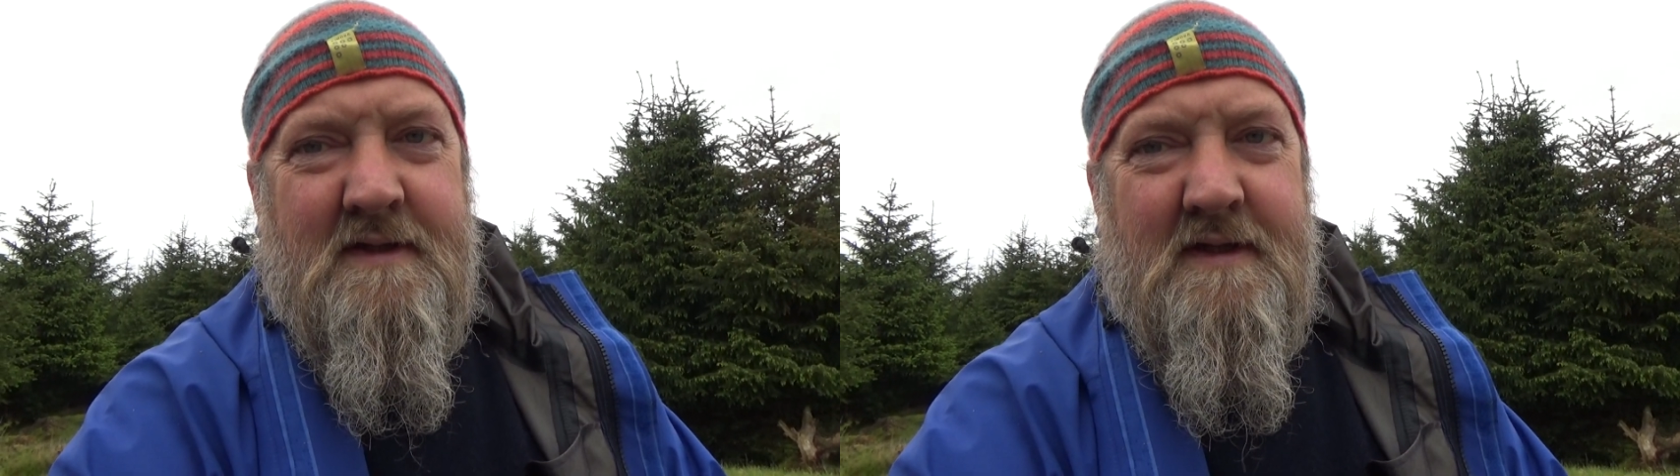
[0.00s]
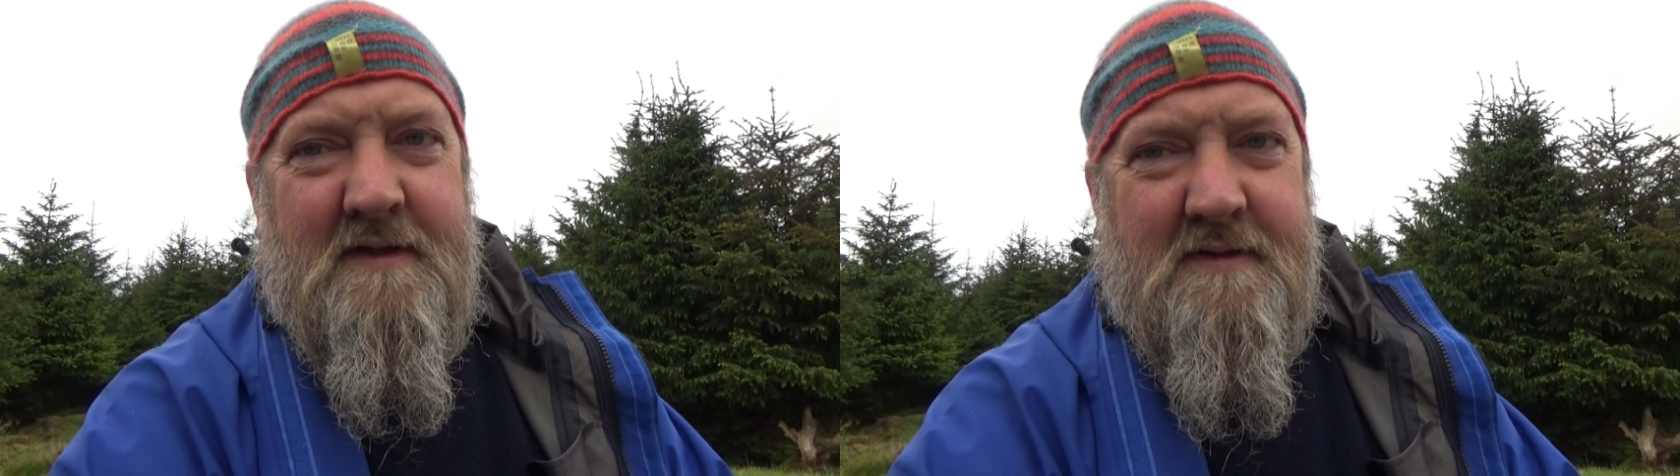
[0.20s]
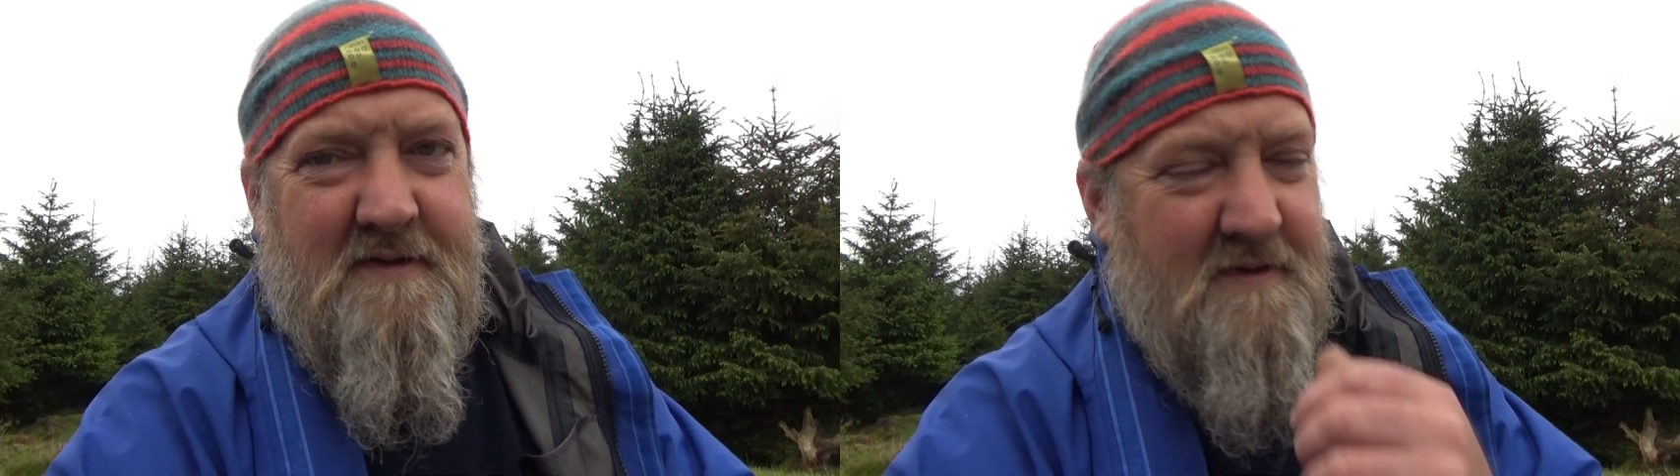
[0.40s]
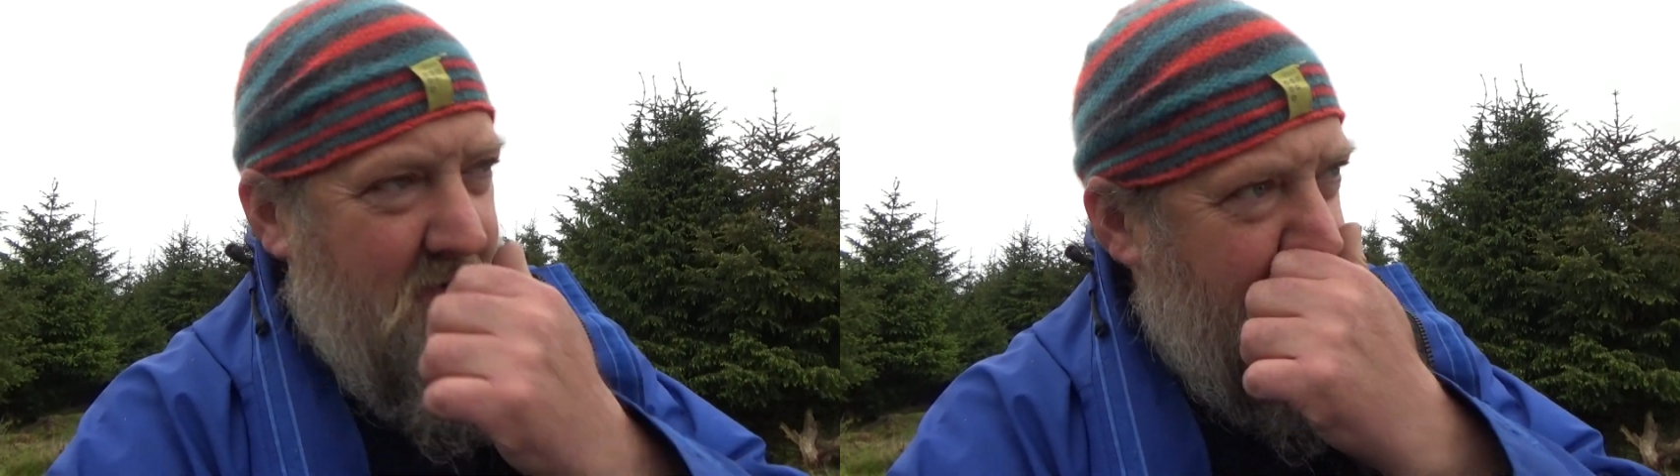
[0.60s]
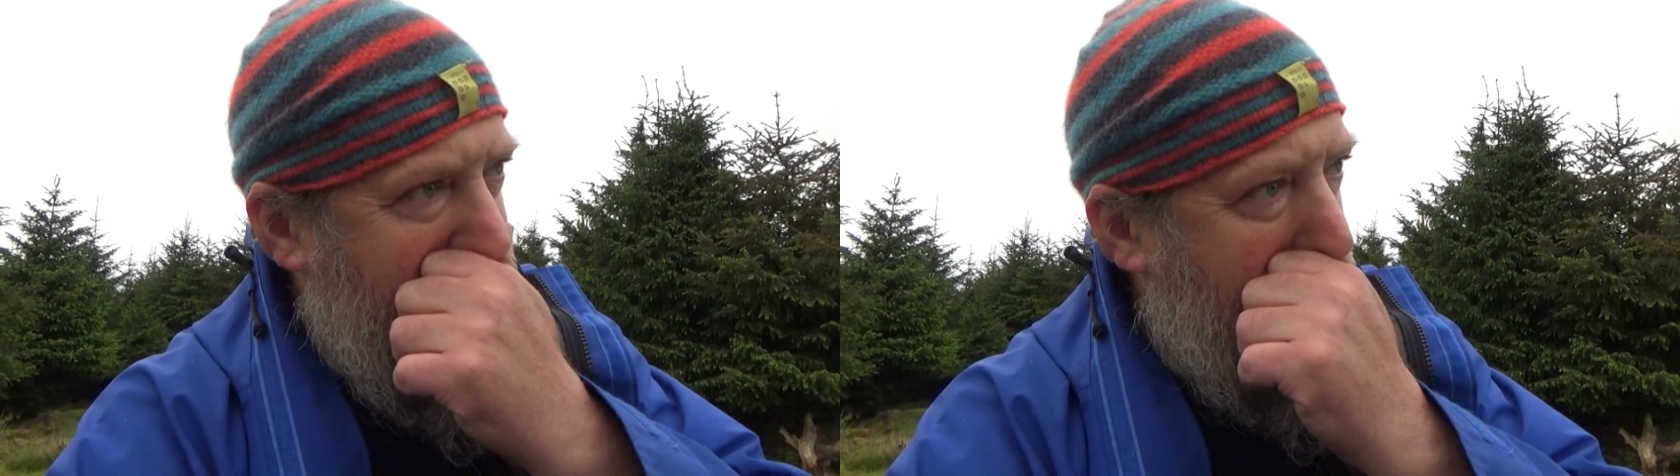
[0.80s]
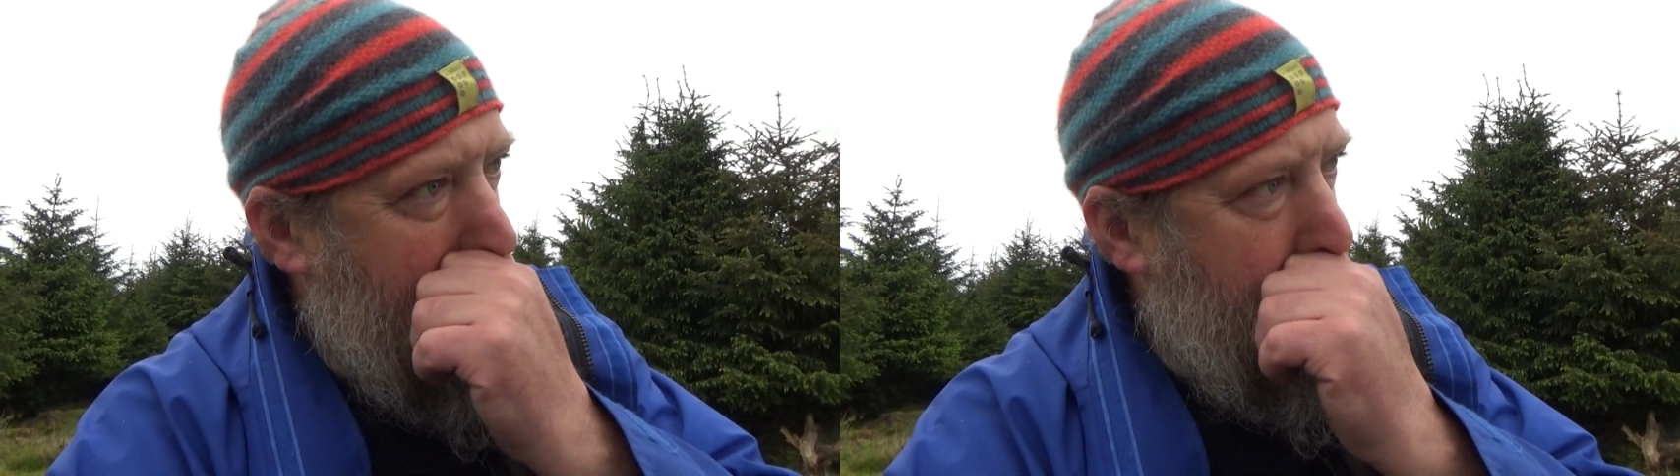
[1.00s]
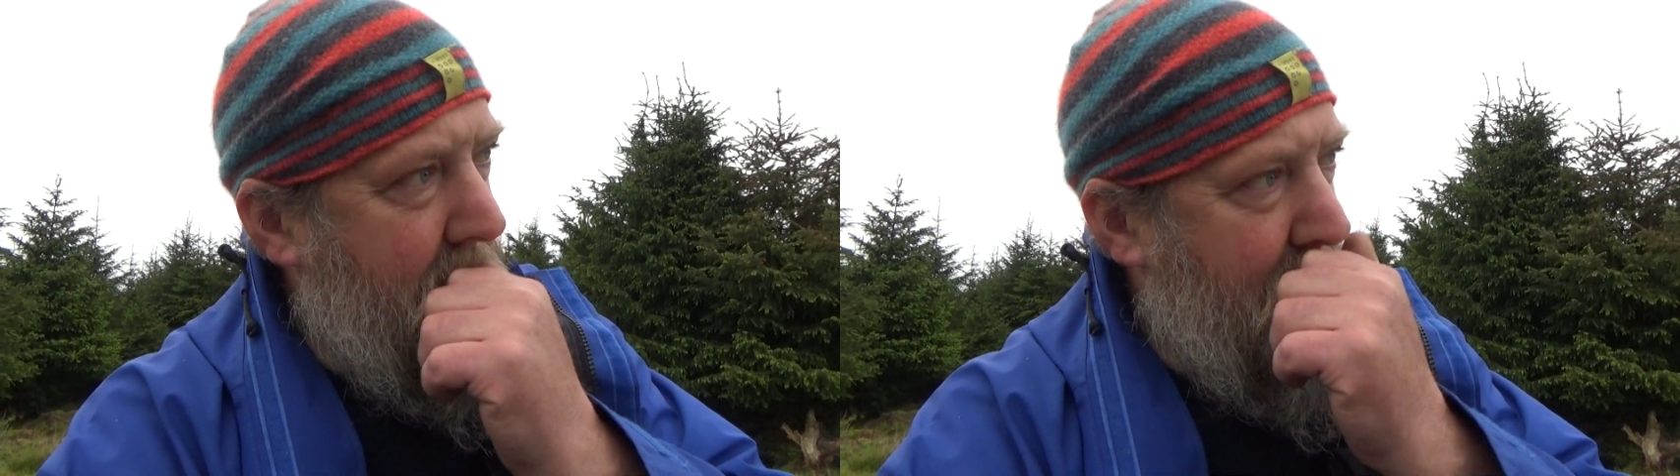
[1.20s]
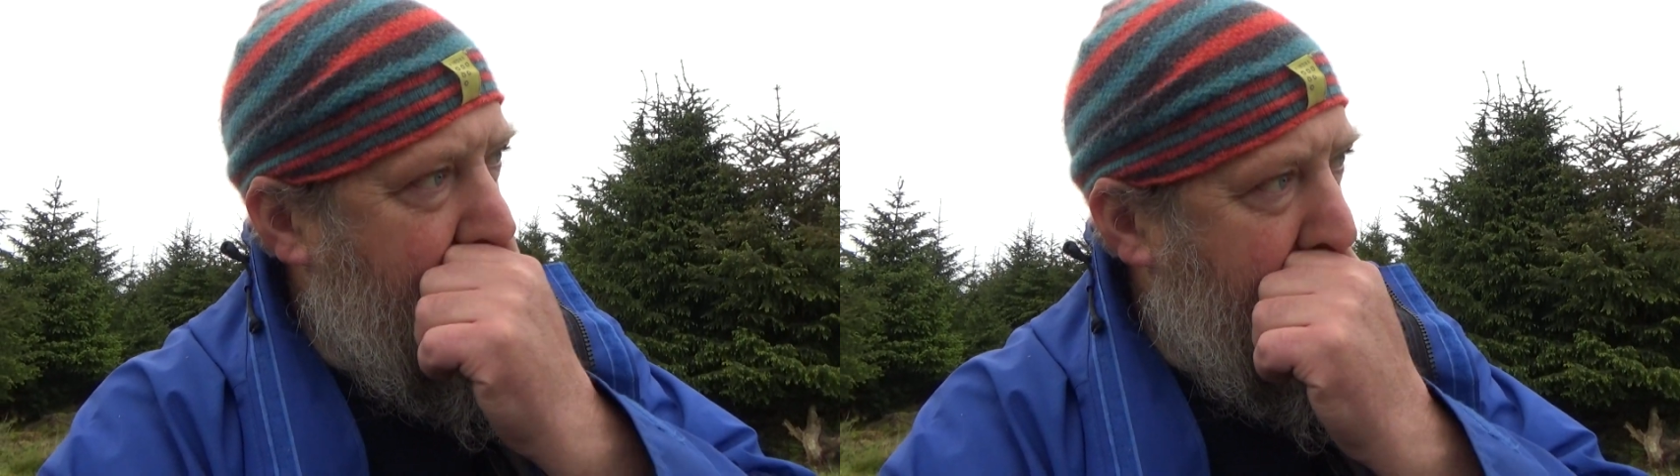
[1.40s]
And also,
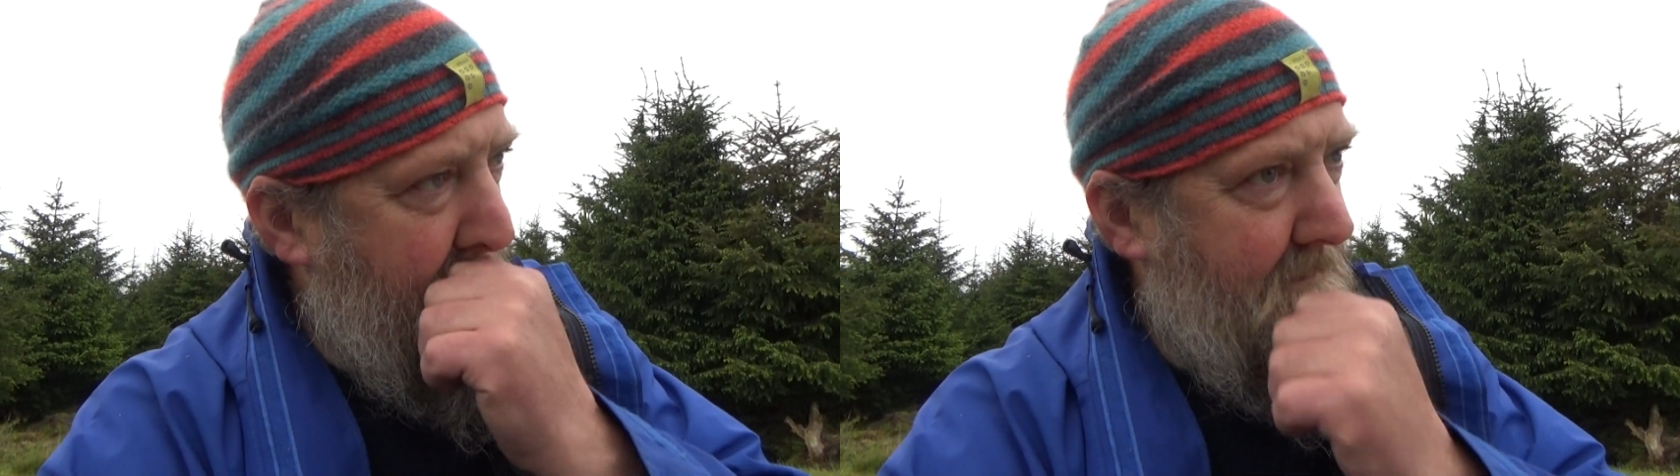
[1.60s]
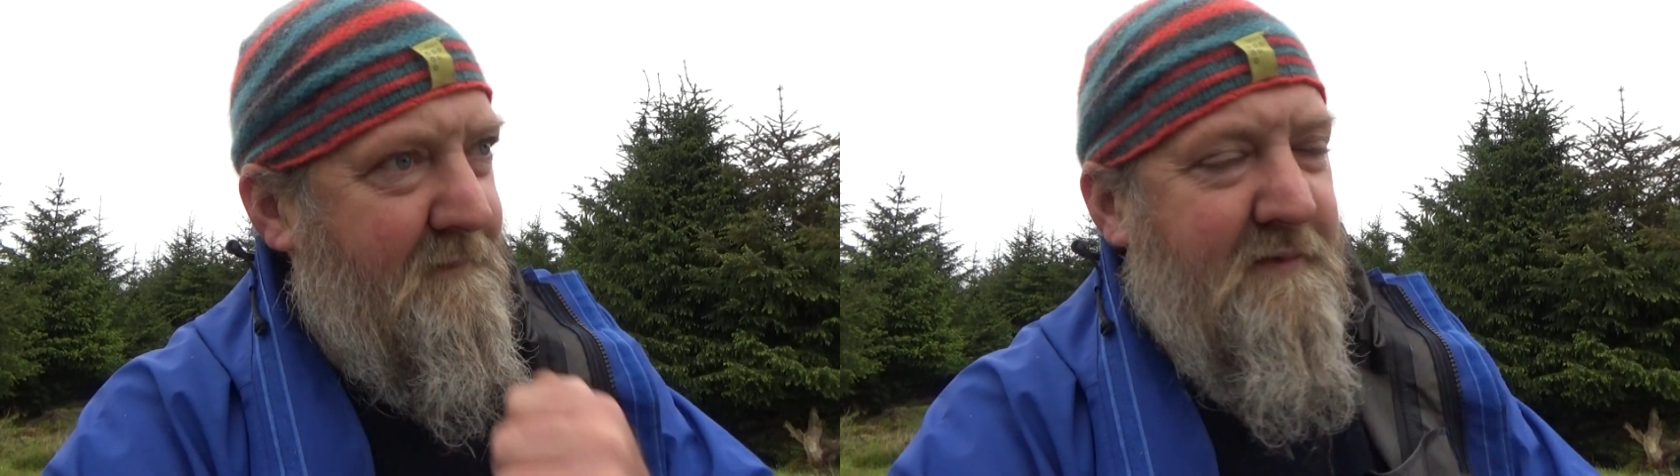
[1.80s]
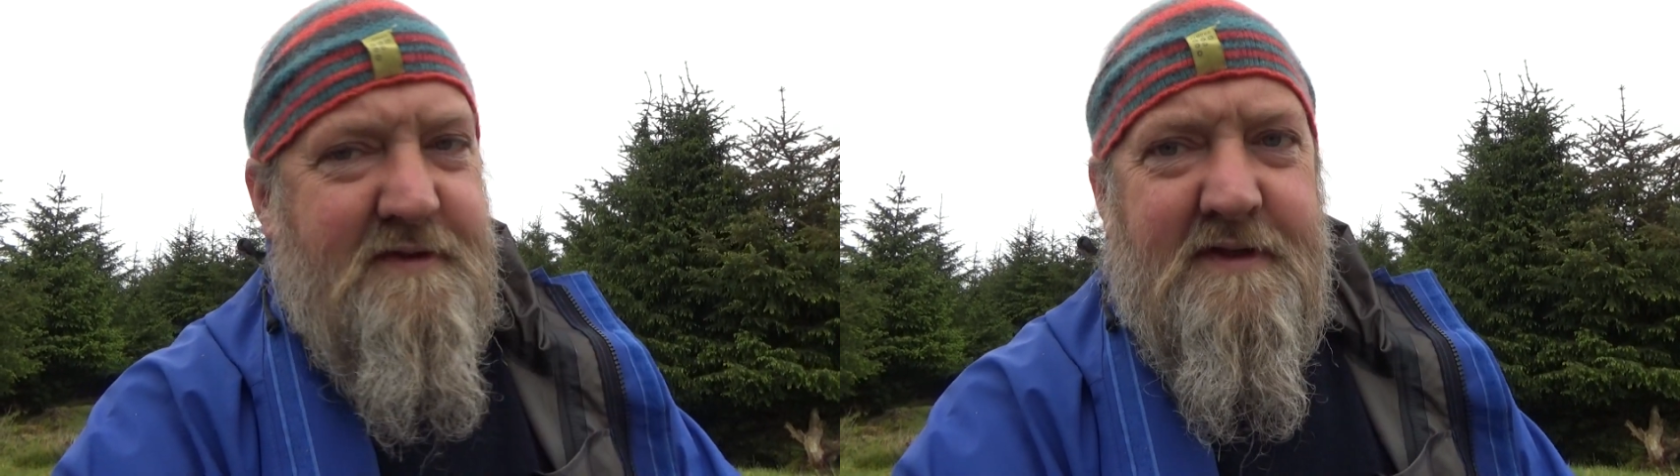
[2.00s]
when